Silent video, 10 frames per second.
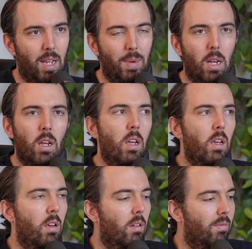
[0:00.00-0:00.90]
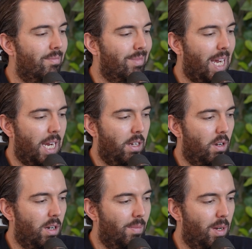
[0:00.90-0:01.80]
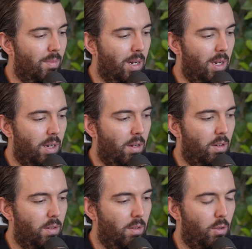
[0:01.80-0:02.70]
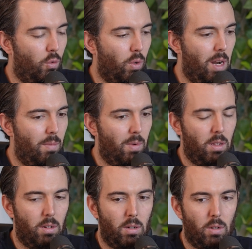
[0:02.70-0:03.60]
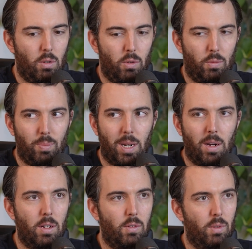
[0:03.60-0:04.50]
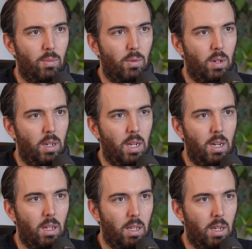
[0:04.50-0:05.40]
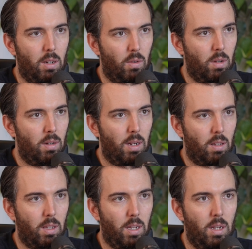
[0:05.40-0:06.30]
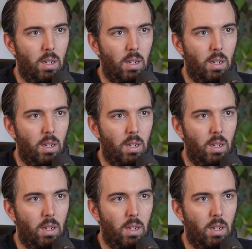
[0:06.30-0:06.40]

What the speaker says: I mean, I can talk about my grandmother whose parents were born in Italy, in northern Italy.